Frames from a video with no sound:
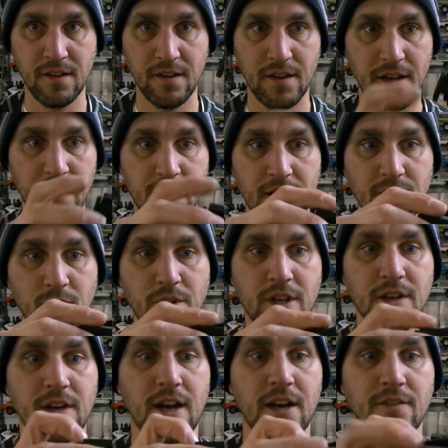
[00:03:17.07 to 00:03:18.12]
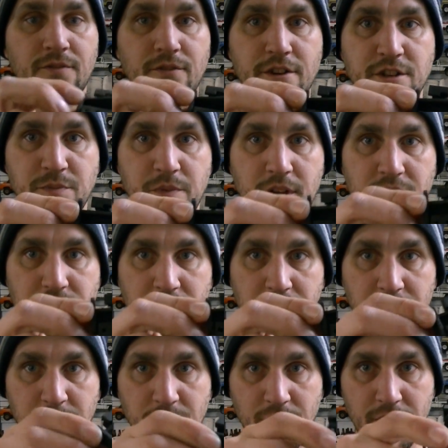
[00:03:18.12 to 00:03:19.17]
and we had free space
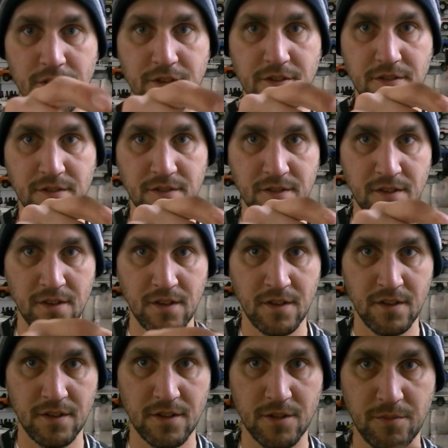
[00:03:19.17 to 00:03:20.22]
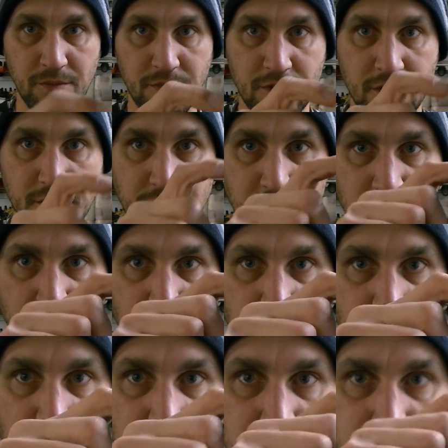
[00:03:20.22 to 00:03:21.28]
on the print. The skid
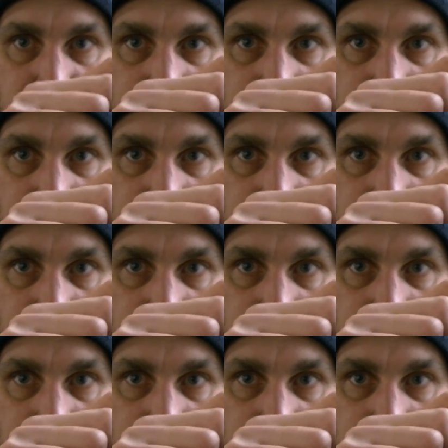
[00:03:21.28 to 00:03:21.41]
plate is